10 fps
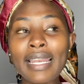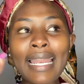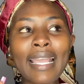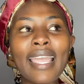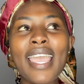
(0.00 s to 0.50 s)

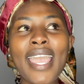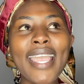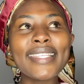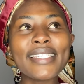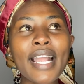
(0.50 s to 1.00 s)
Like,
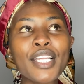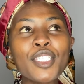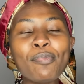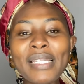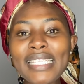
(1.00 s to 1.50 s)
it's like a
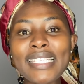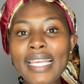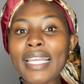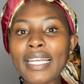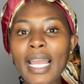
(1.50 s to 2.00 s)
split
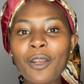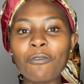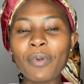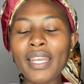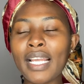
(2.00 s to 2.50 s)
second kind
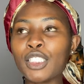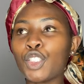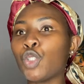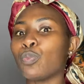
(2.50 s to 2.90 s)
of pain. Like,